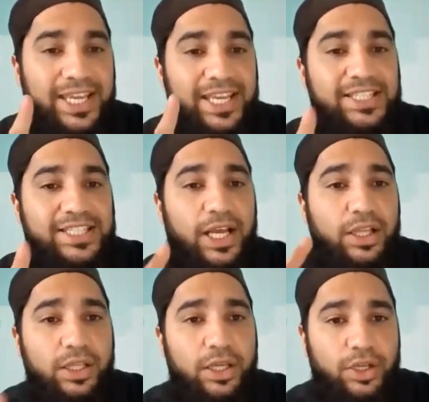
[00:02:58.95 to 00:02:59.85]
Is
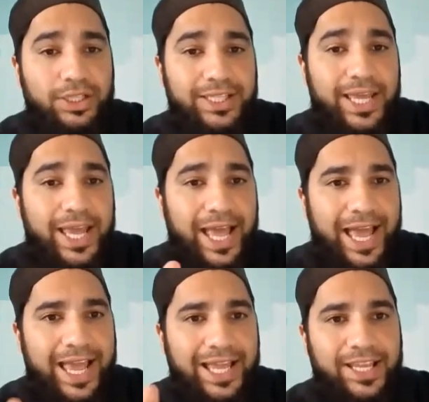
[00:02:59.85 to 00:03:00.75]
Allah not
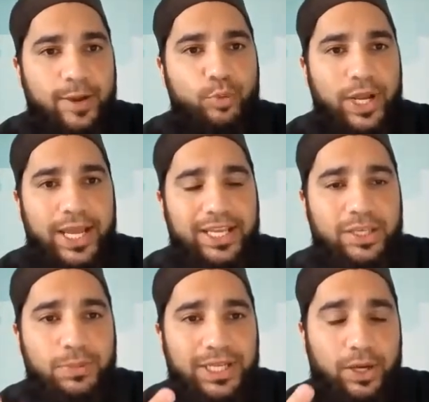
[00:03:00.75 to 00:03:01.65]
ahkamul
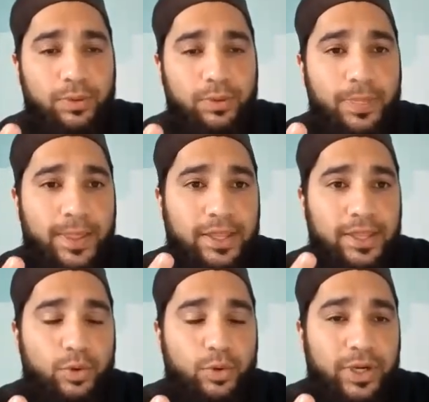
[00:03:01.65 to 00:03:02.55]
hakimin? Now,
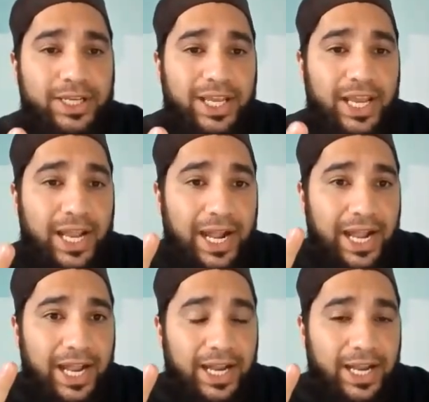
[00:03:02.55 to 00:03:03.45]
the word,
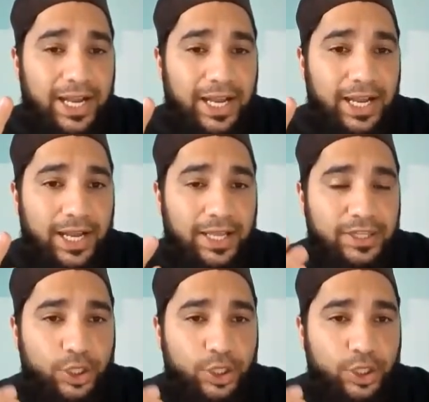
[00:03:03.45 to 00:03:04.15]
the